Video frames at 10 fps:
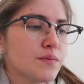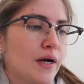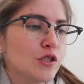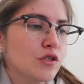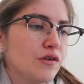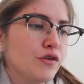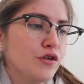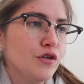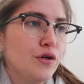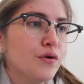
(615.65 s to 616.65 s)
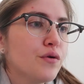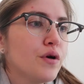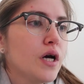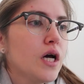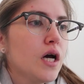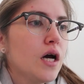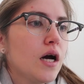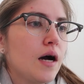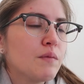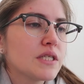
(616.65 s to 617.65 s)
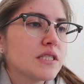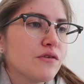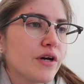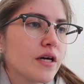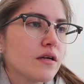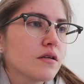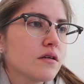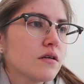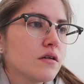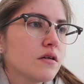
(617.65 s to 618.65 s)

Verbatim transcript: especially if you're new. I'm gonna see if I can,